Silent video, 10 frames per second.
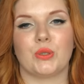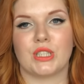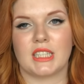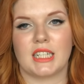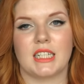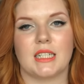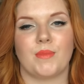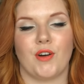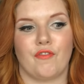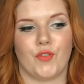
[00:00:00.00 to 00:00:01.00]
it was
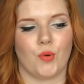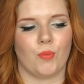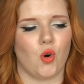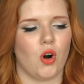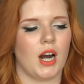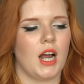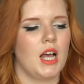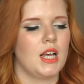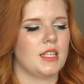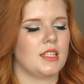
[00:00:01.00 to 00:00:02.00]
time for more.
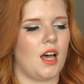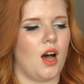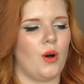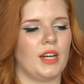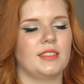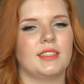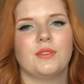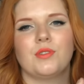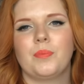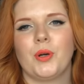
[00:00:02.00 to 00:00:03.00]
So I
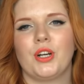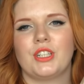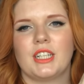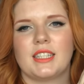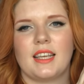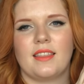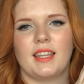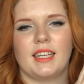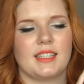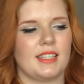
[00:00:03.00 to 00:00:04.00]
did repurchase
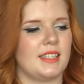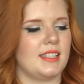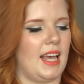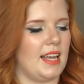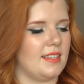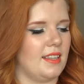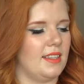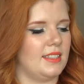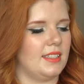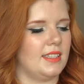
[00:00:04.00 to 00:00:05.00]
this set.
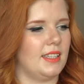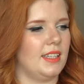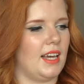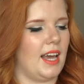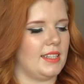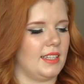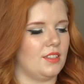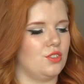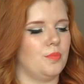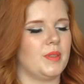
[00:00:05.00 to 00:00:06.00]
This is the
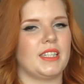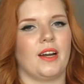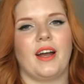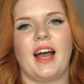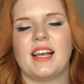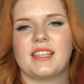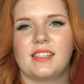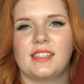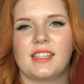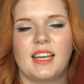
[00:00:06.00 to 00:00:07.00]
SK-II Patera
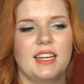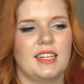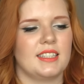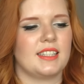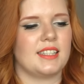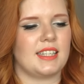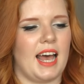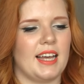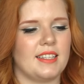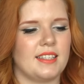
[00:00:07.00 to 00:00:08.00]
Essence
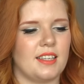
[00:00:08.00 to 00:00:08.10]
set.